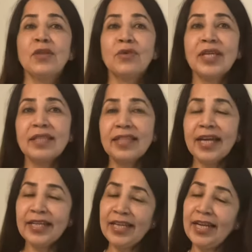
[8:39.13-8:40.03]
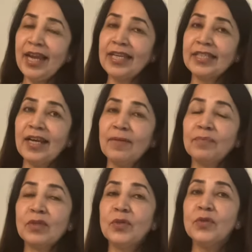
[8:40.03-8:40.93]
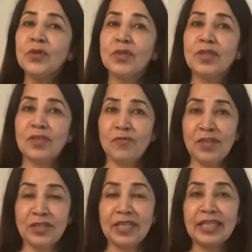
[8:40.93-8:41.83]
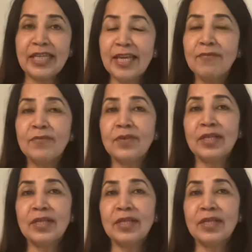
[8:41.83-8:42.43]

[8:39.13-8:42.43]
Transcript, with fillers: so exactly like that to your situation give